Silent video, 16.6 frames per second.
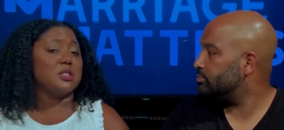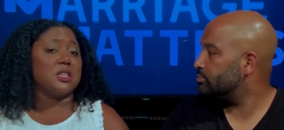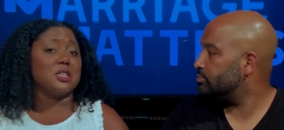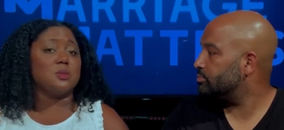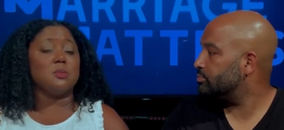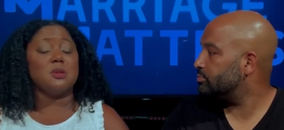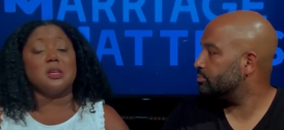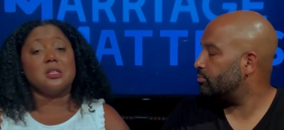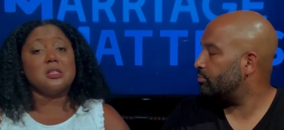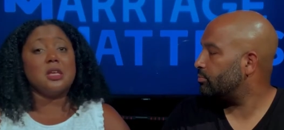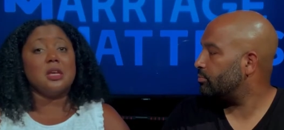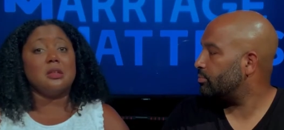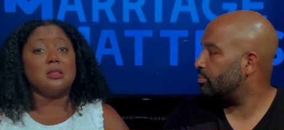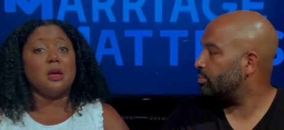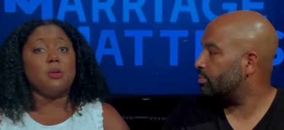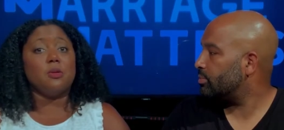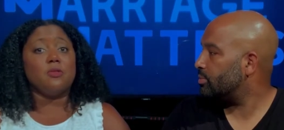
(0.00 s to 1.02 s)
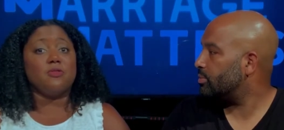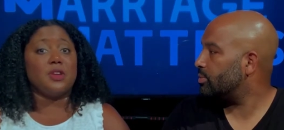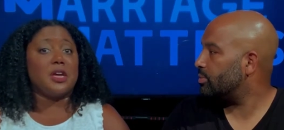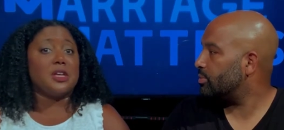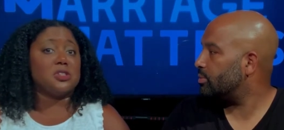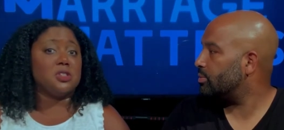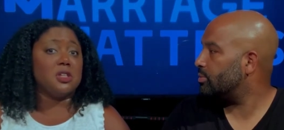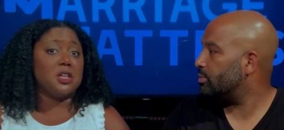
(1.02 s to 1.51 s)
Speaker 1: things because they, they were
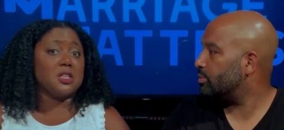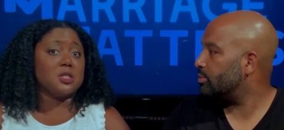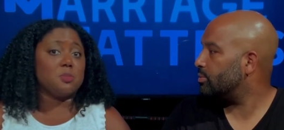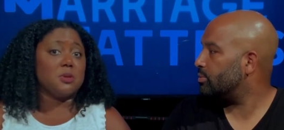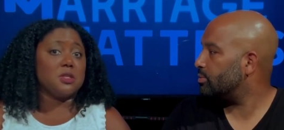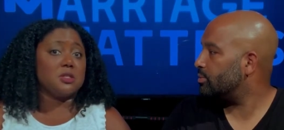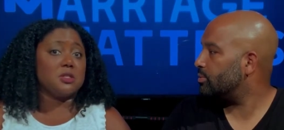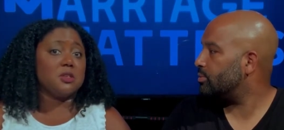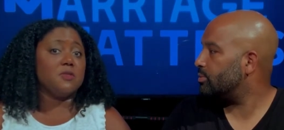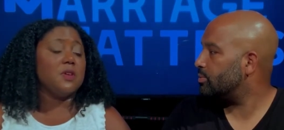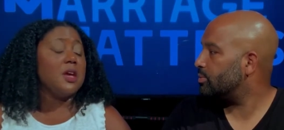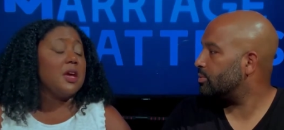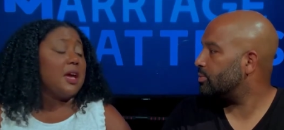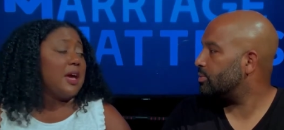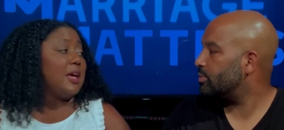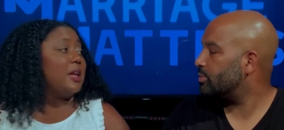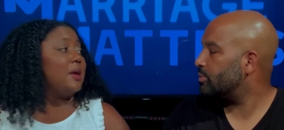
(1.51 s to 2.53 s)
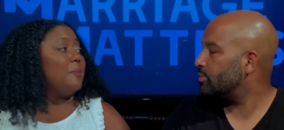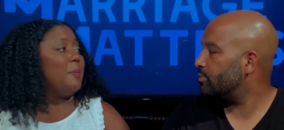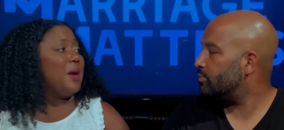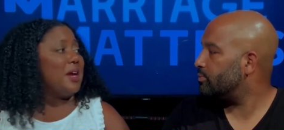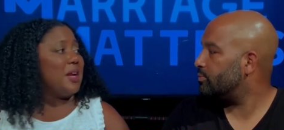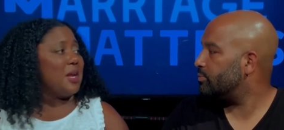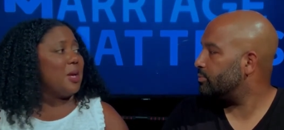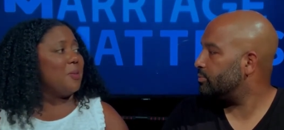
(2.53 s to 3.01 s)
flashy and expensive and it
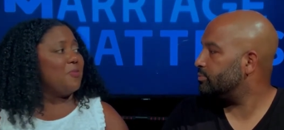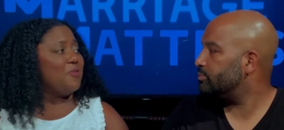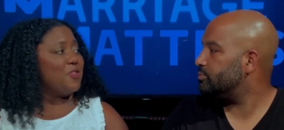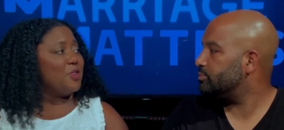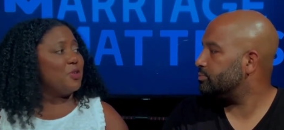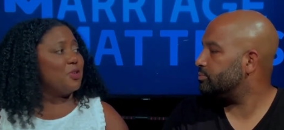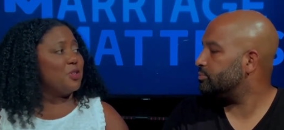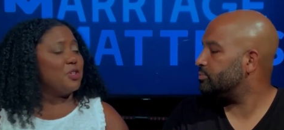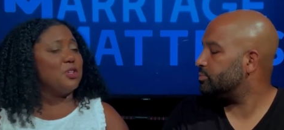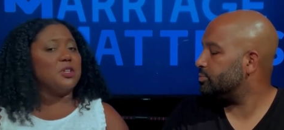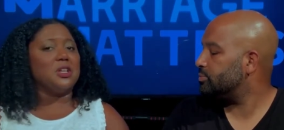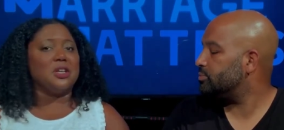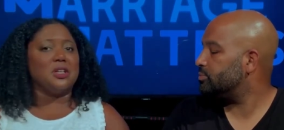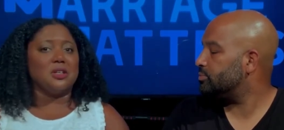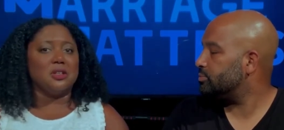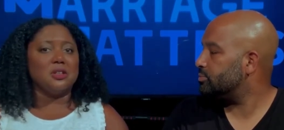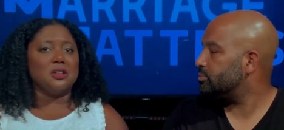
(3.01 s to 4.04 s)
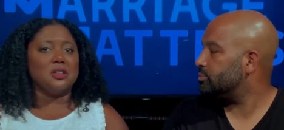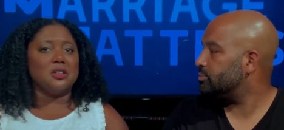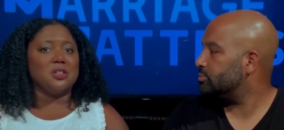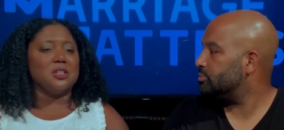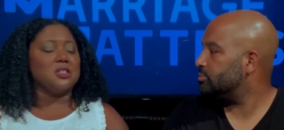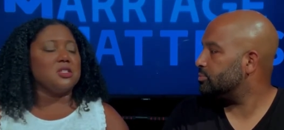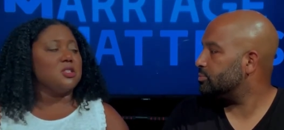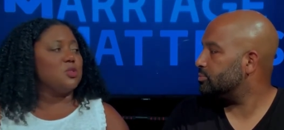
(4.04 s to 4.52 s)
made him feel good and look
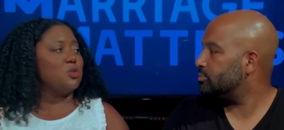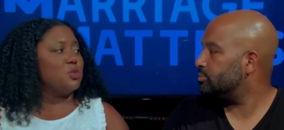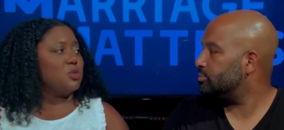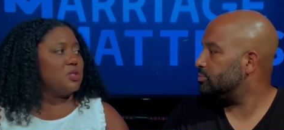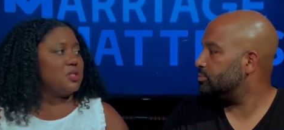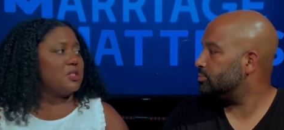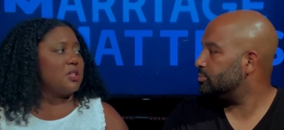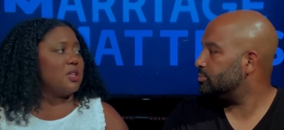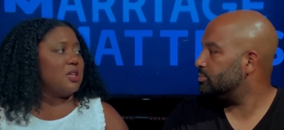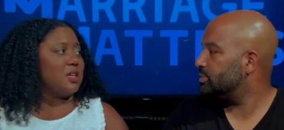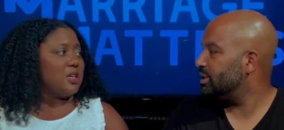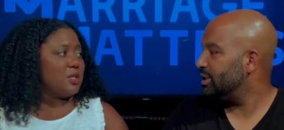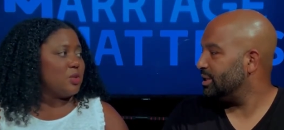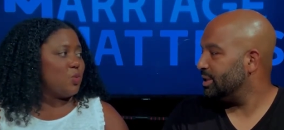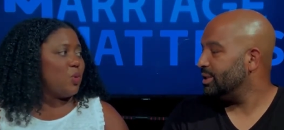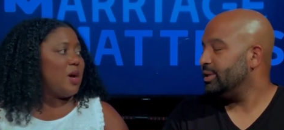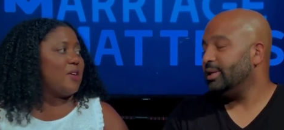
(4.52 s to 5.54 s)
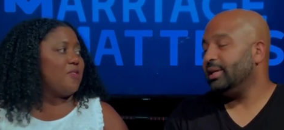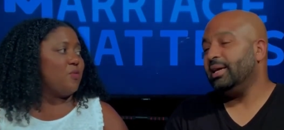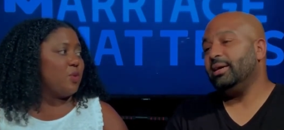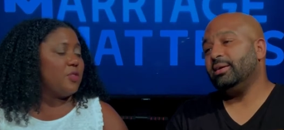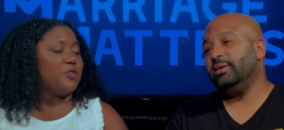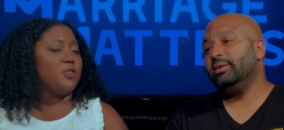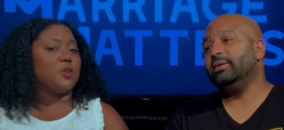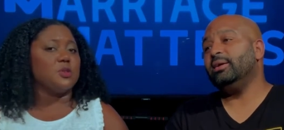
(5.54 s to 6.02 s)
good to see his wife
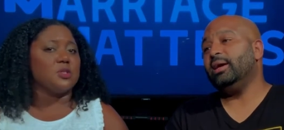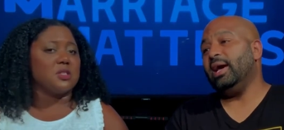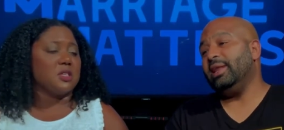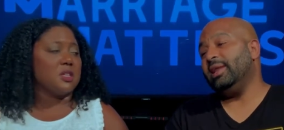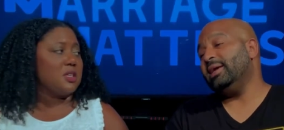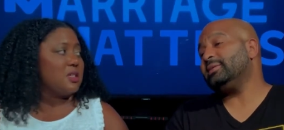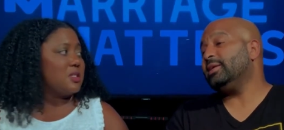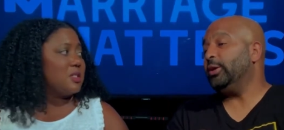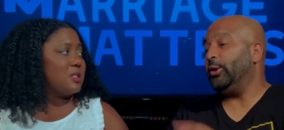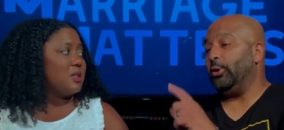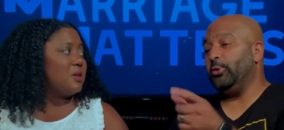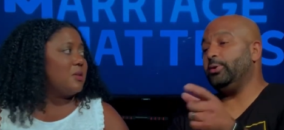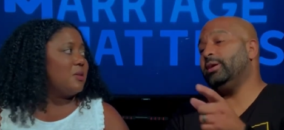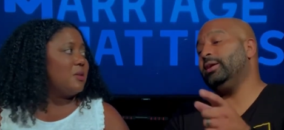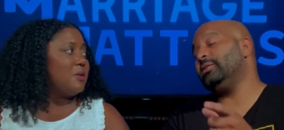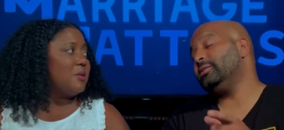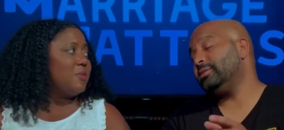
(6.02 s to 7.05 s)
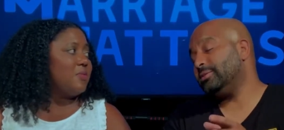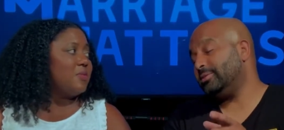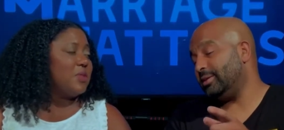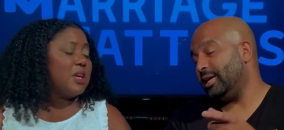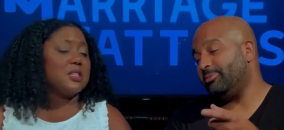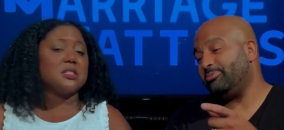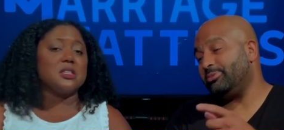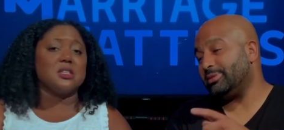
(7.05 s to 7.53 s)
with
Speaker 2: those things. And that's a whole other
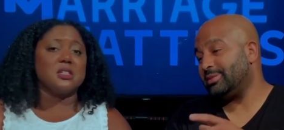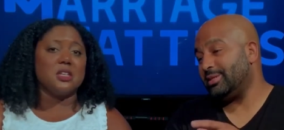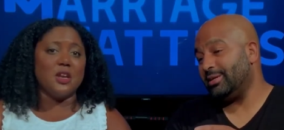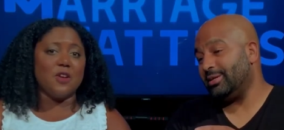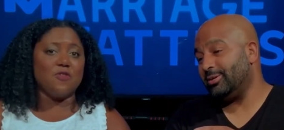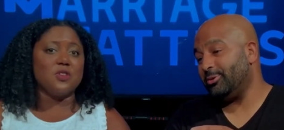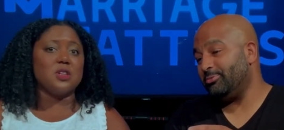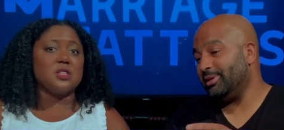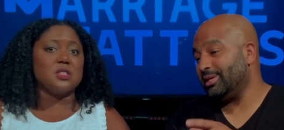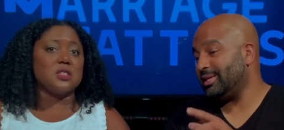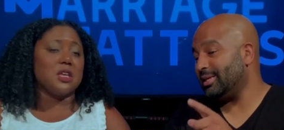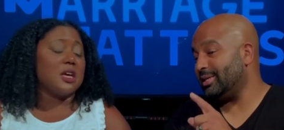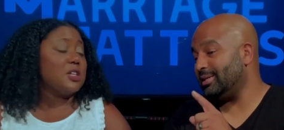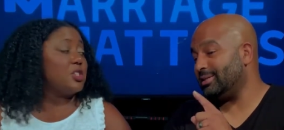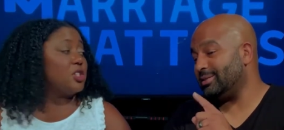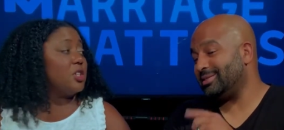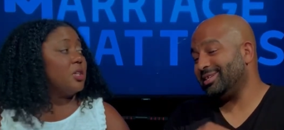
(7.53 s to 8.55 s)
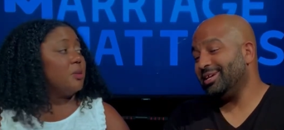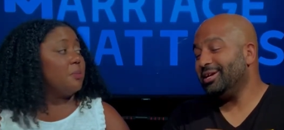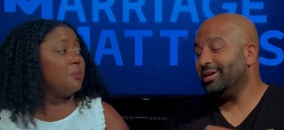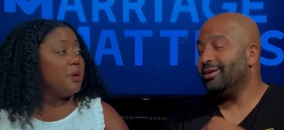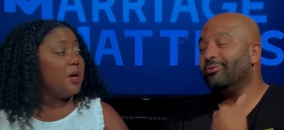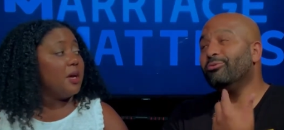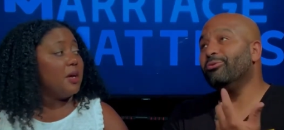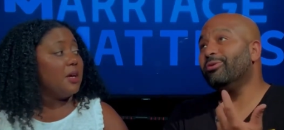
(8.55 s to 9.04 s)
That's a different discussion,
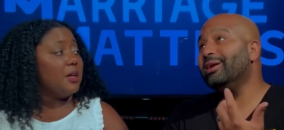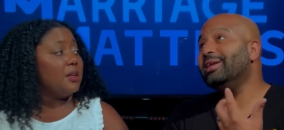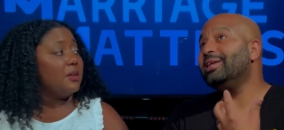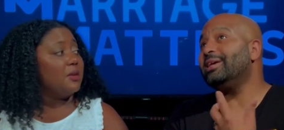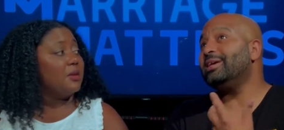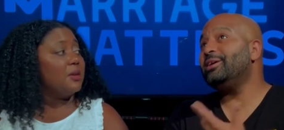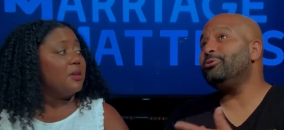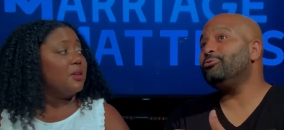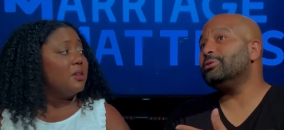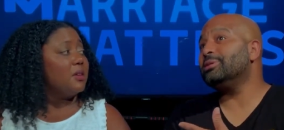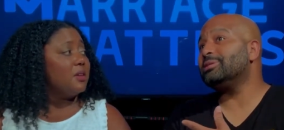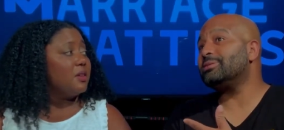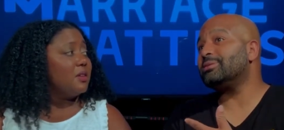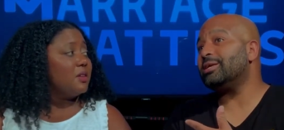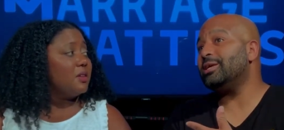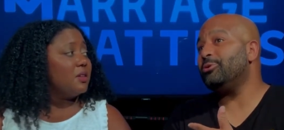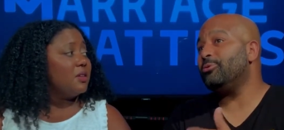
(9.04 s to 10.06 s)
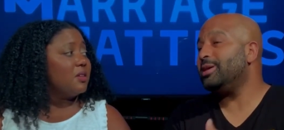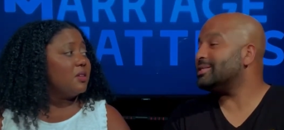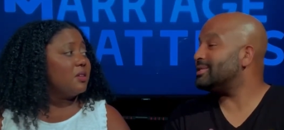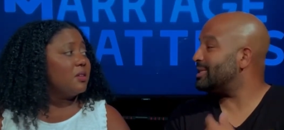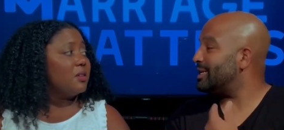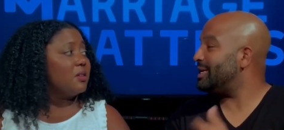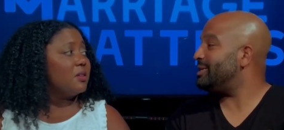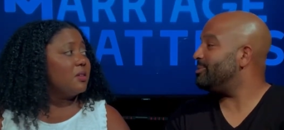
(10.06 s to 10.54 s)
but. Really, he was, he wasn't
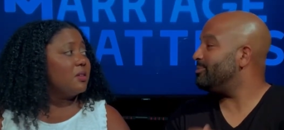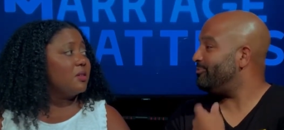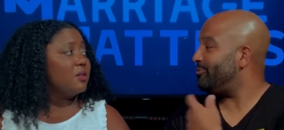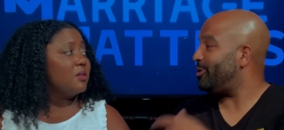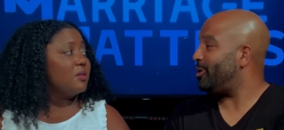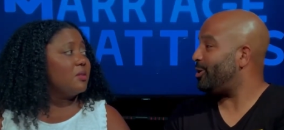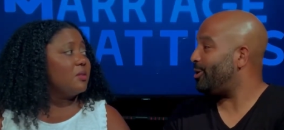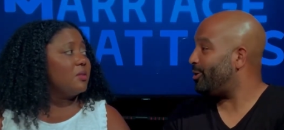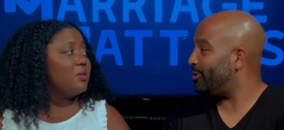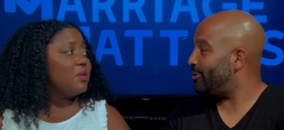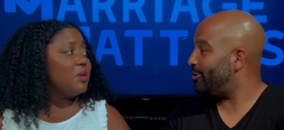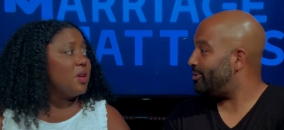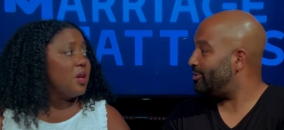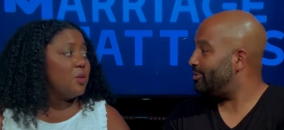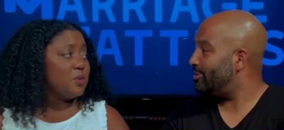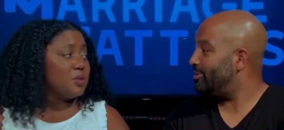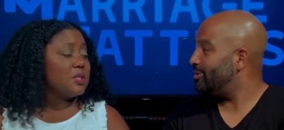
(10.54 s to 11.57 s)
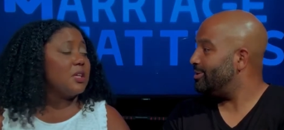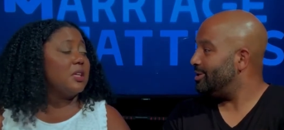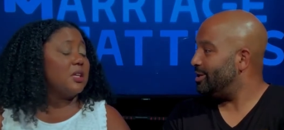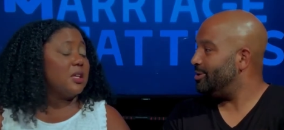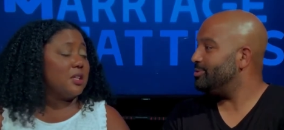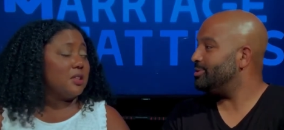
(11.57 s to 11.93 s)
getting them for her. He was getting he